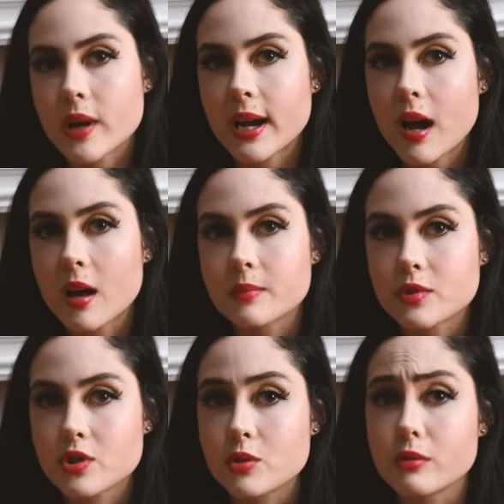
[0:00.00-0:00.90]
when it
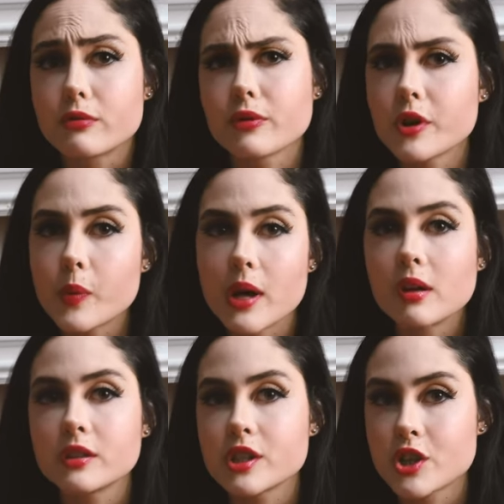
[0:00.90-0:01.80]
comes to free
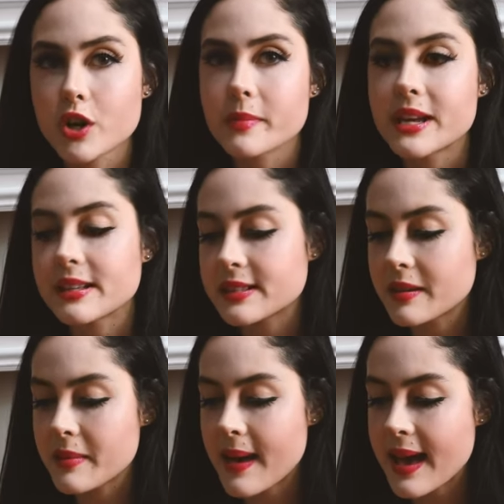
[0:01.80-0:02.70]
will,
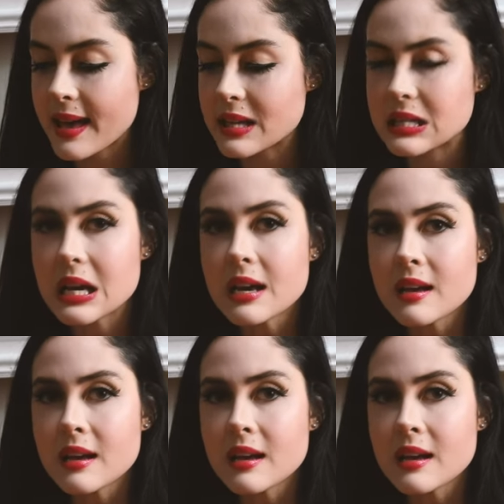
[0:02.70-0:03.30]
determinism, and